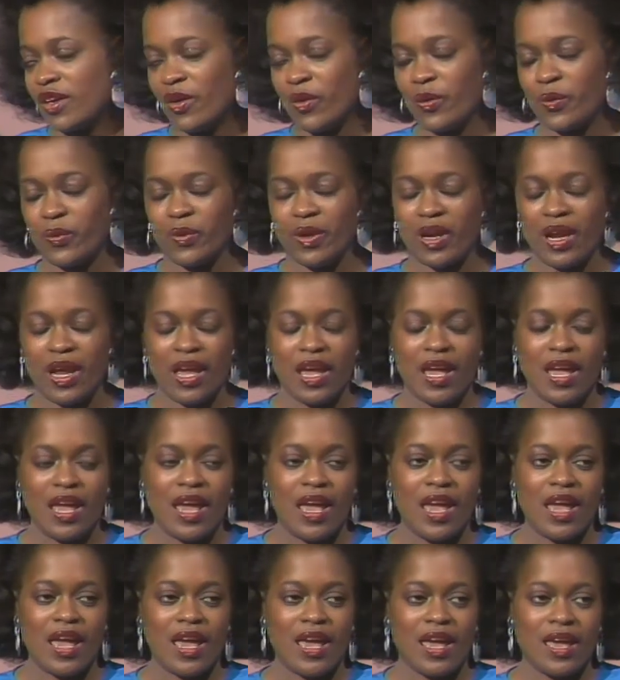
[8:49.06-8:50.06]
zone,
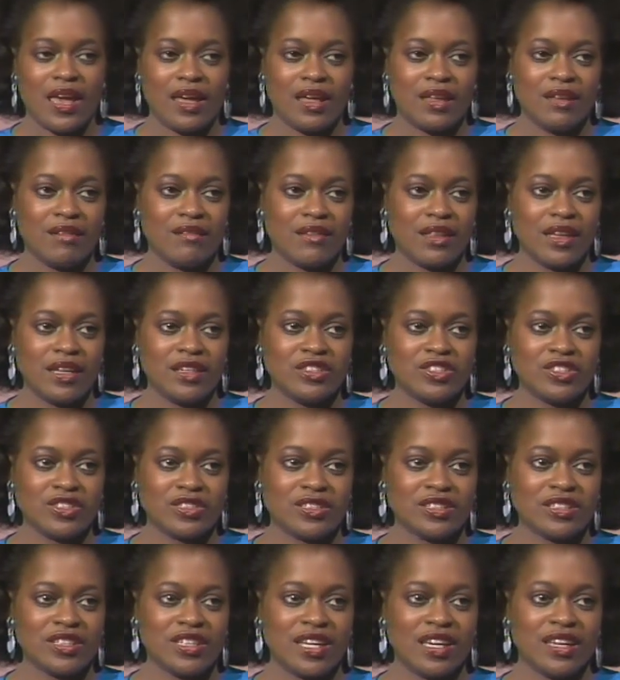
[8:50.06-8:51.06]
and
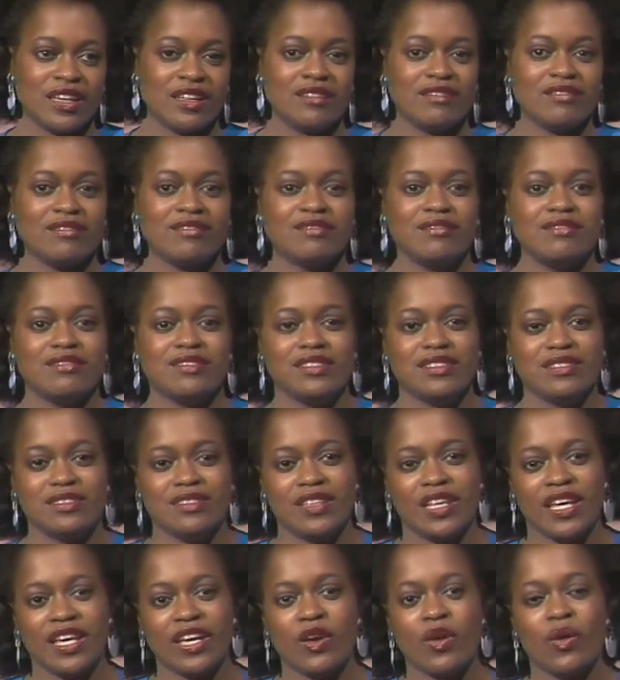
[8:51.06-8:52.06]

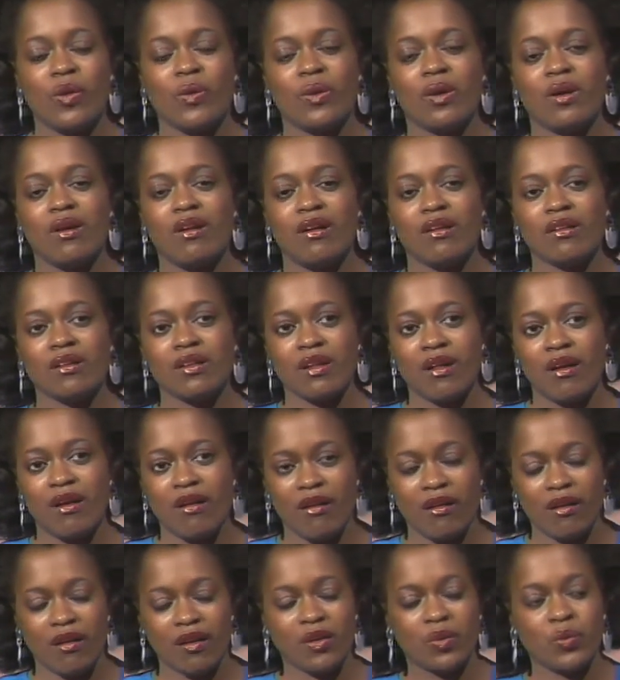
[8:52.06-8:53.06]
they go
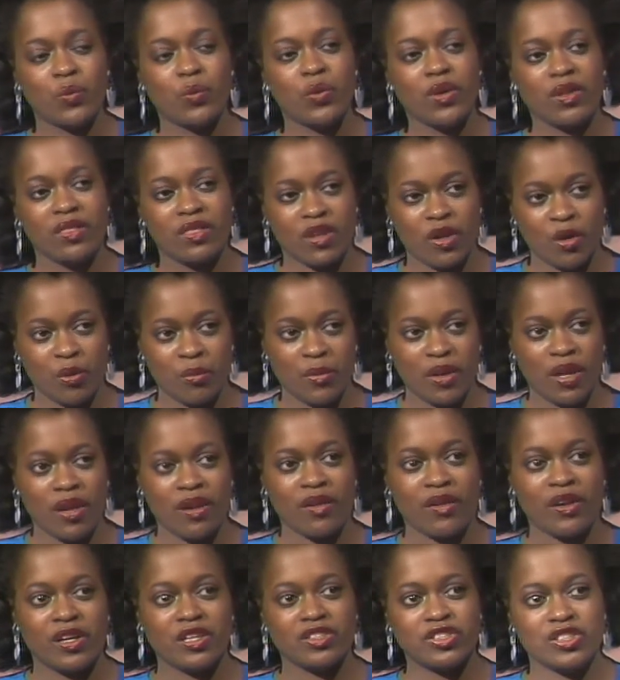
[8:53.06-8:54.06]
along with their
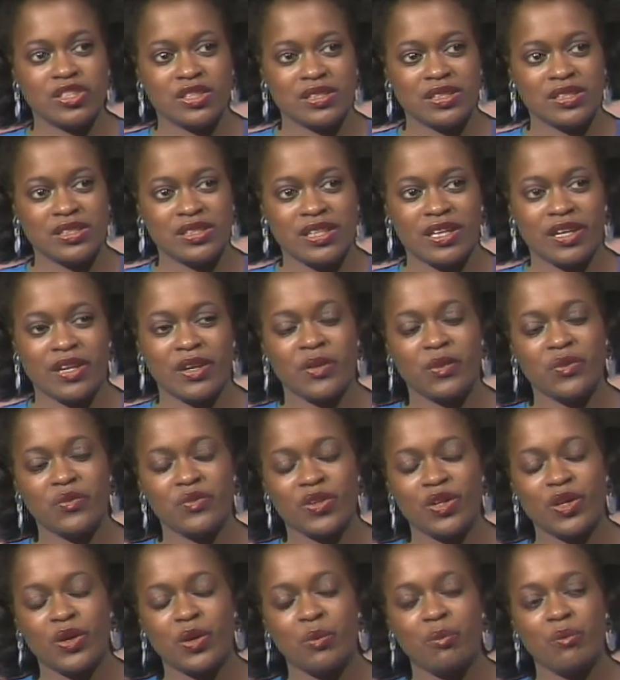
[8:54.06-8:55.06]
marriage instead
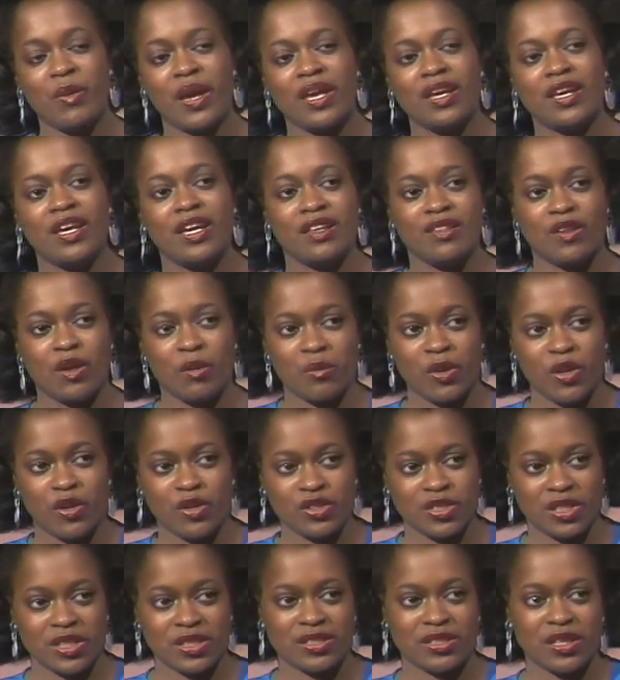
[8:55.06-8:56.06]
of, you know, making their
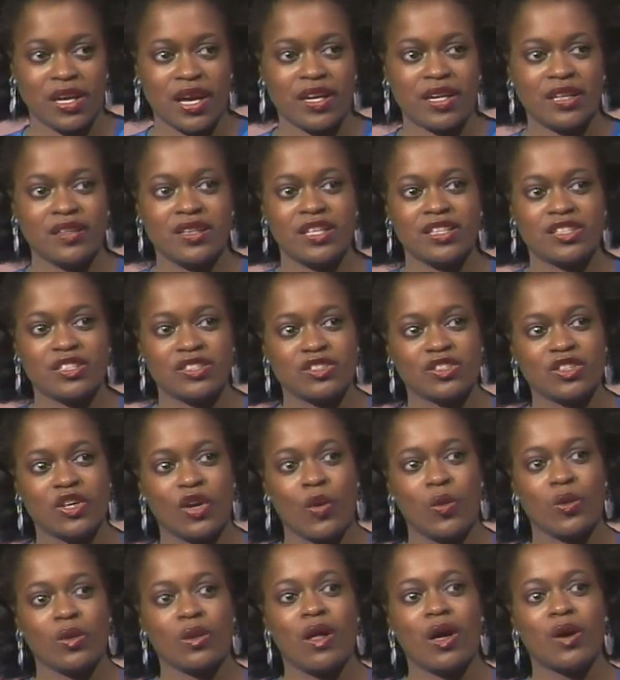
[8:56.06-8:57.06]
marriage exciting. They just
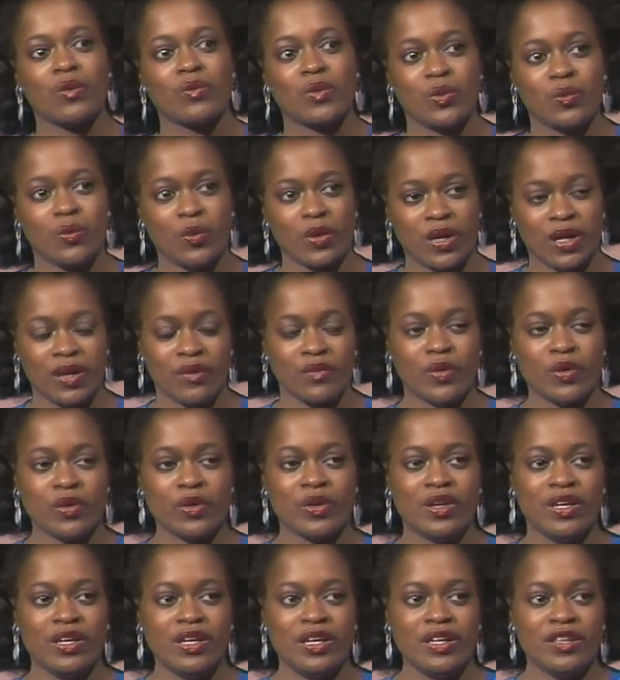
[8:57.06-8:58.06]
go along with
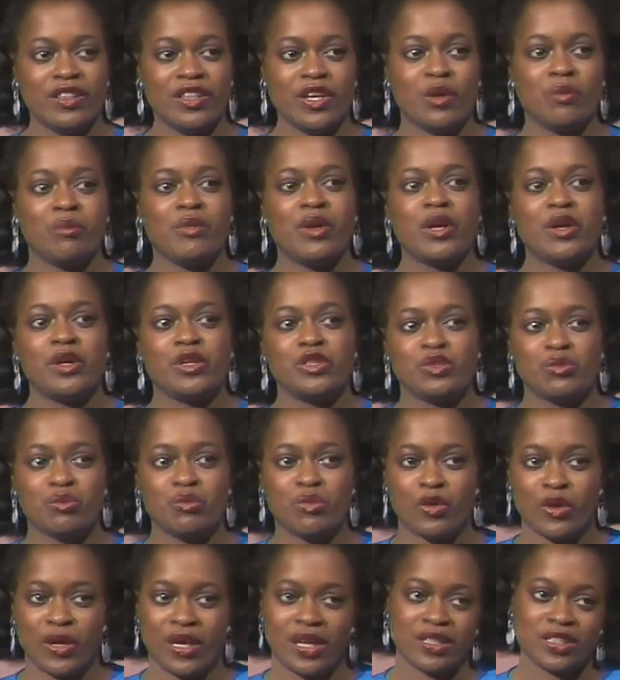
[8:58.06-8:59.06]
whatever their marriage
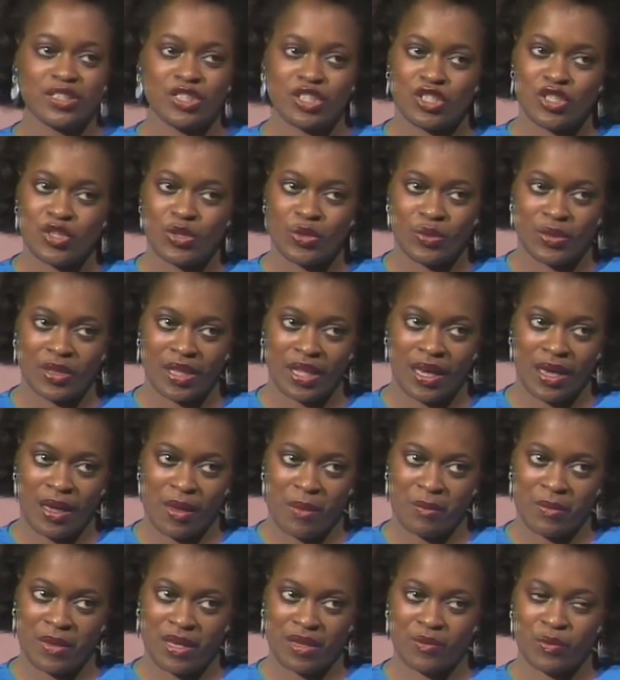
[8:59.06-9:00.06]
brings to
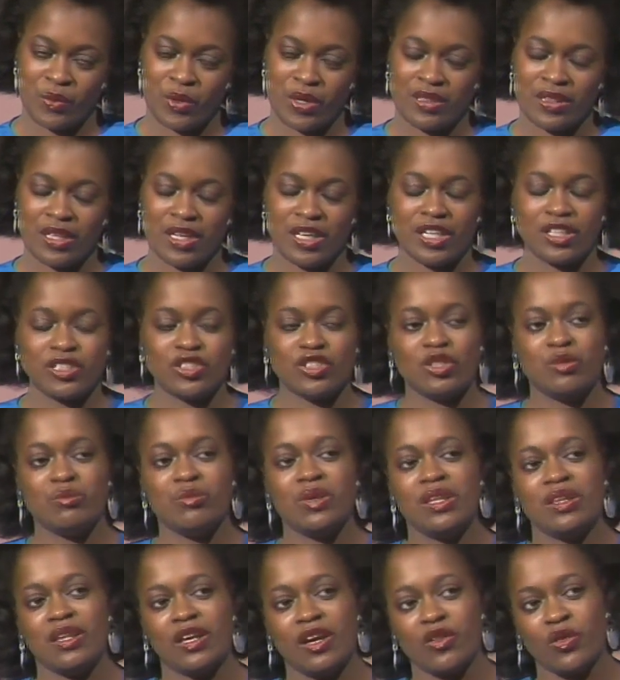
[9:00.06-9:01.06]
them, and we think it should
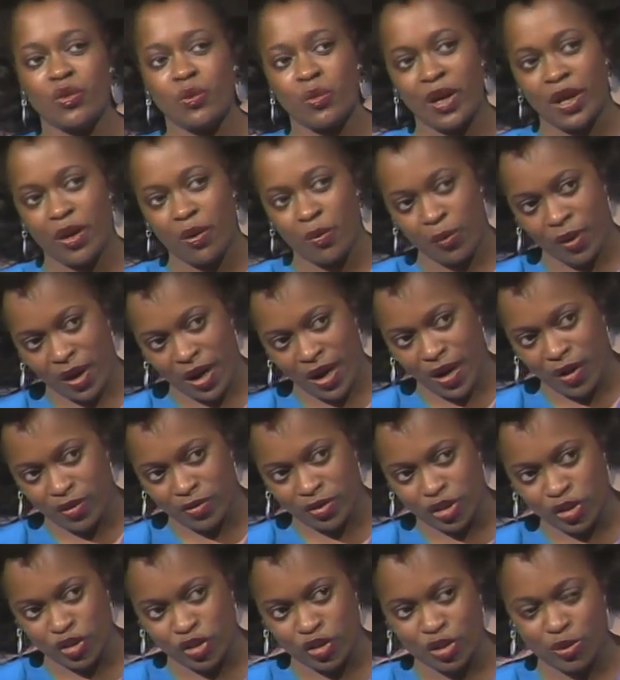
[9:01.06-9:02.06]
be the other way
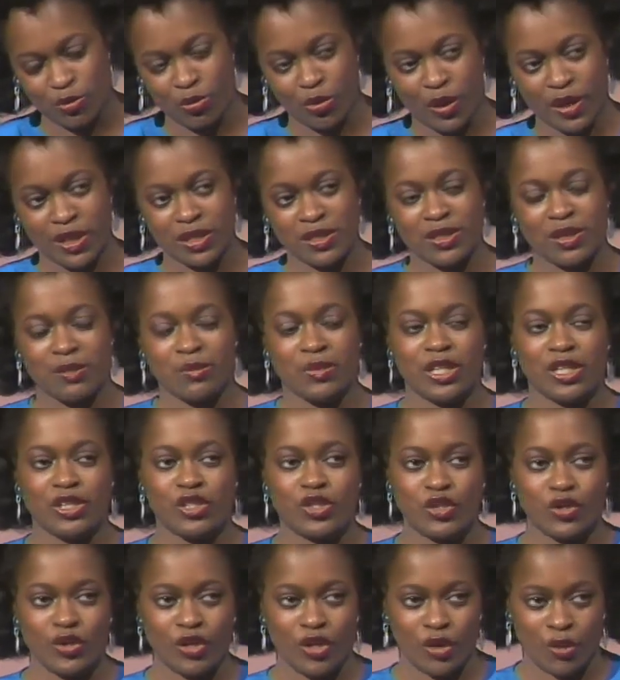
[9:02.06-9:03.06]
around. You should bring something
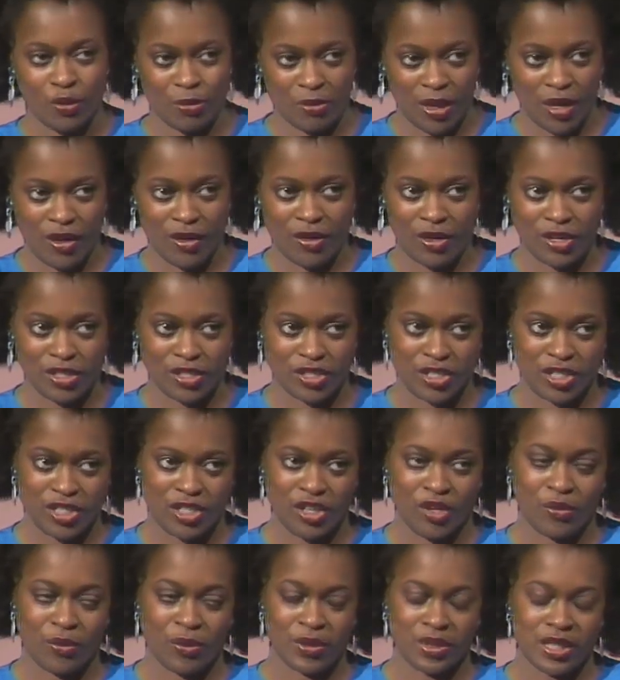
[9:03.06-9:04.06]
to your marriage
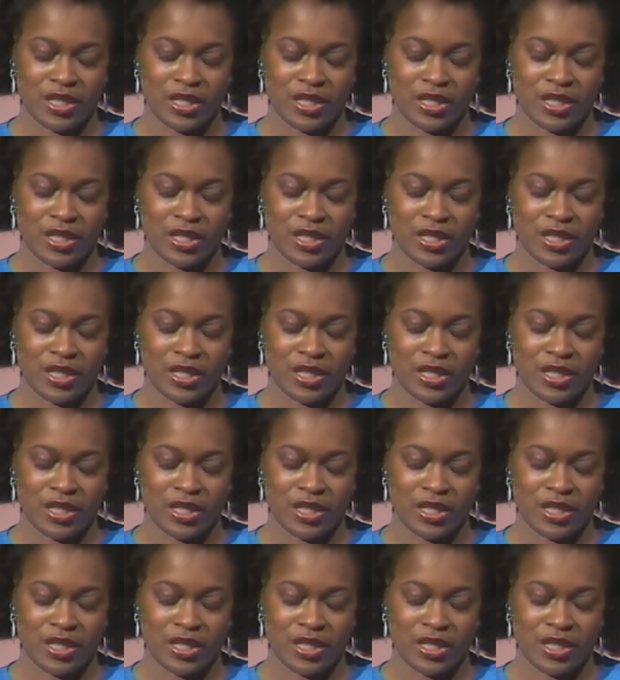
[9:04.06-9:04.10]
and your